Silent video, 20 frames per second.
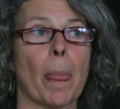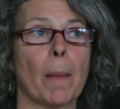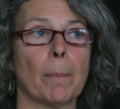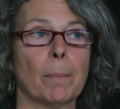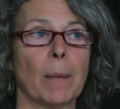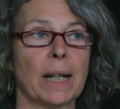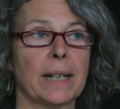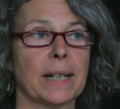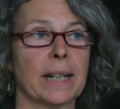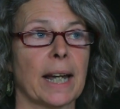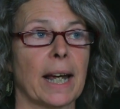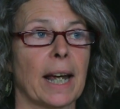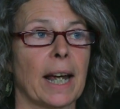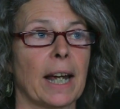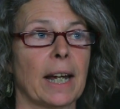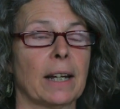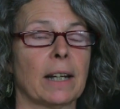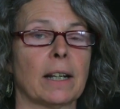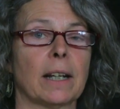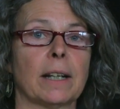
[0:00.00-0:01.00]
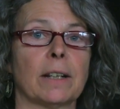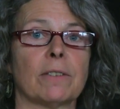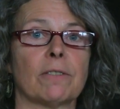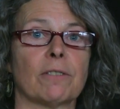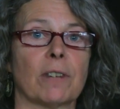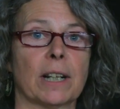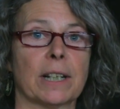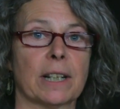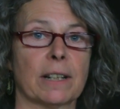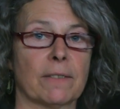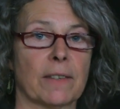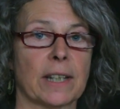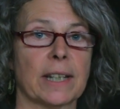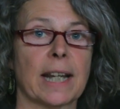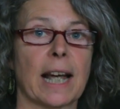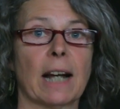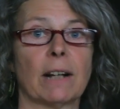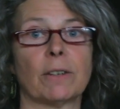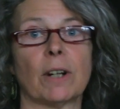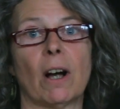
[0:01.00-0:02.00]
Monday in front of the
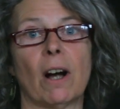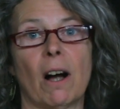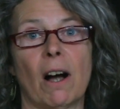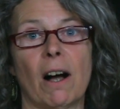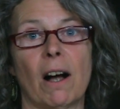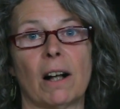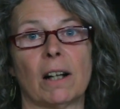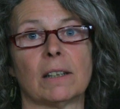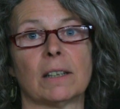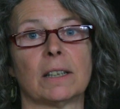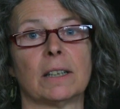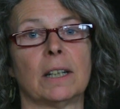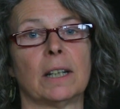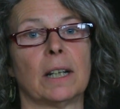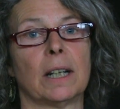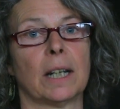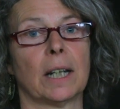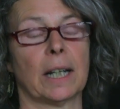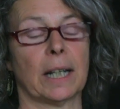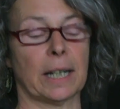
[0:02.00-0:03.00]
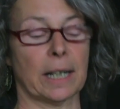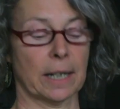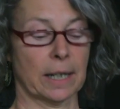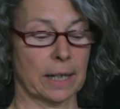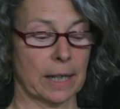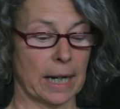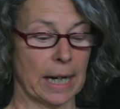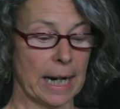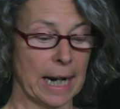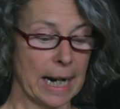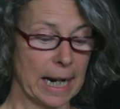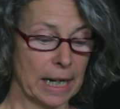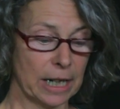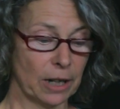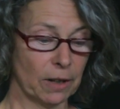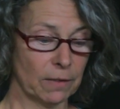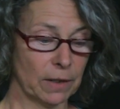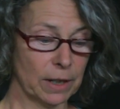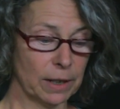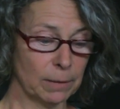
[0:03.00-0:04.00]
town hall in
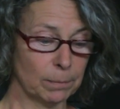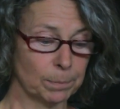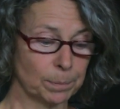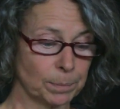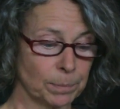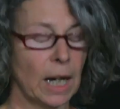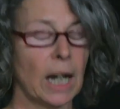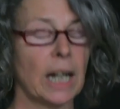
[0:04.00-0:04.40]
Hanover,